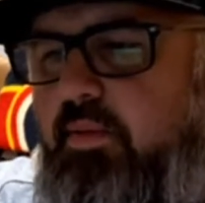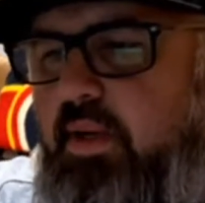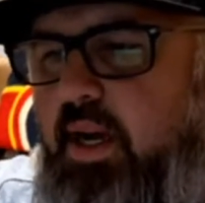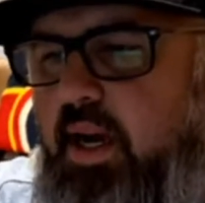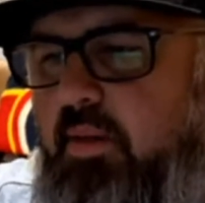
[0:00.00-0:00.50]

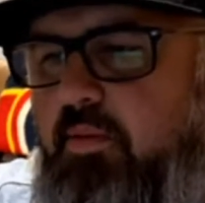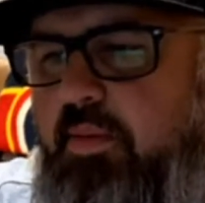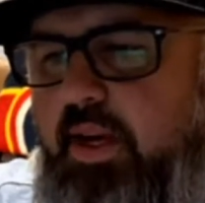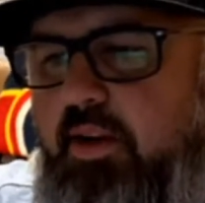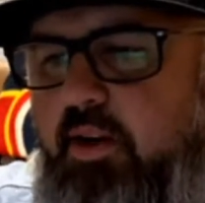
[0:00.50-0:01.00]
I'm a
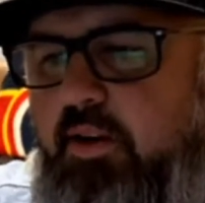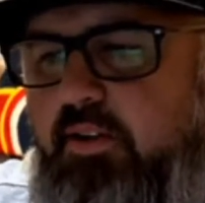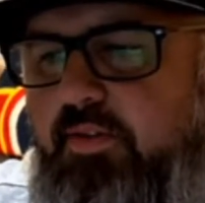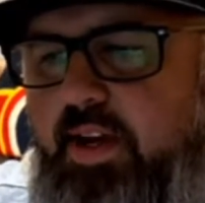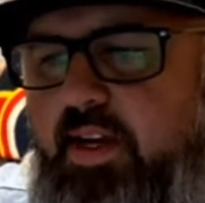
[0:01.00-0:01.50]
big Cardinals
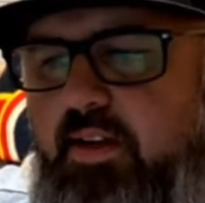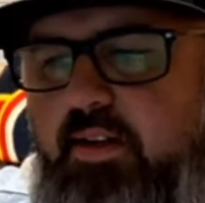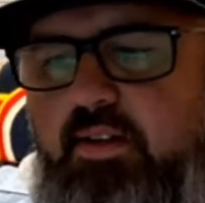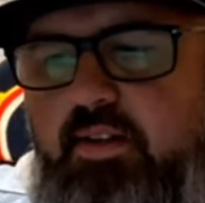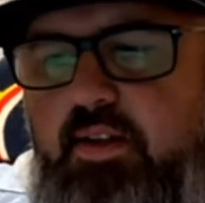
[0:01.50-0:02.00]
fan,
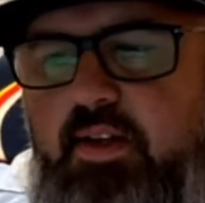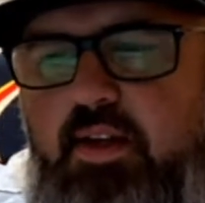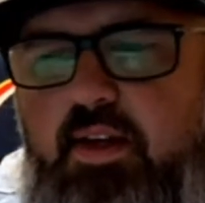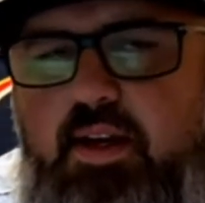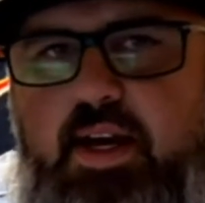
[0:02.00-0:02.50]

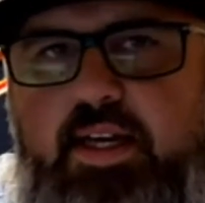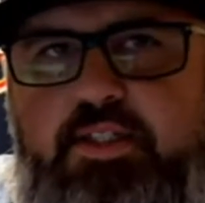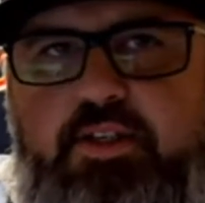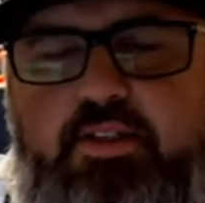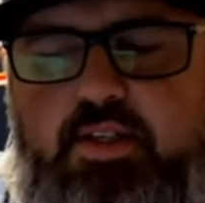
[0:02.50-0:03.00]
as
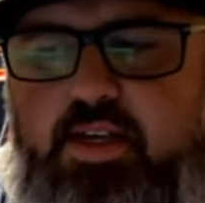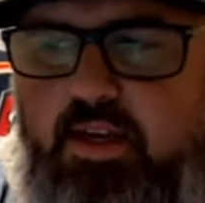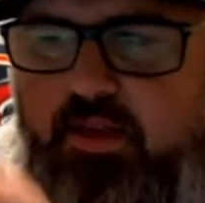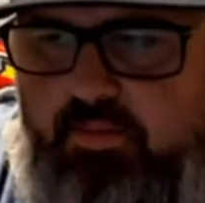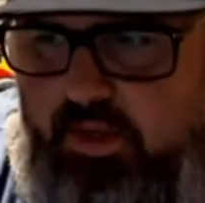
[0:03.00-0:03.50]
you can see. My